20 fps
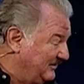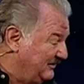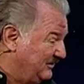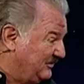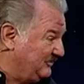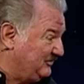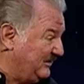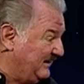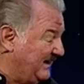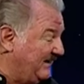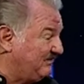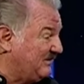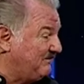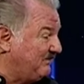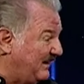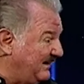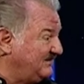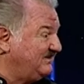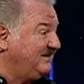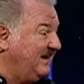Because you're going to have to
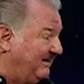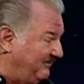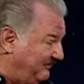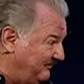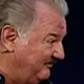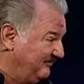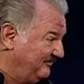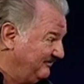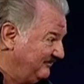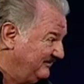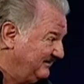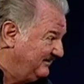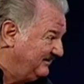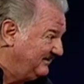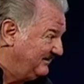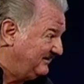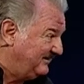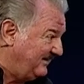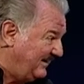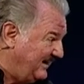buy stuff,
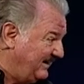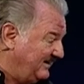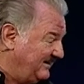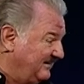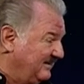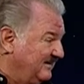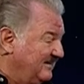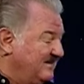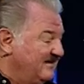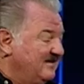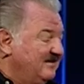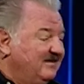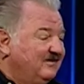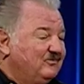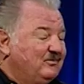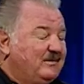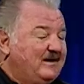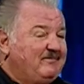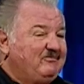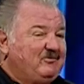right? So
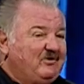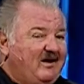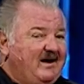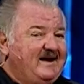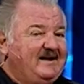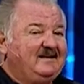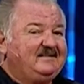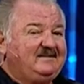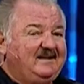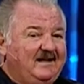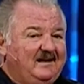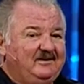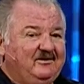what I'm trying to tell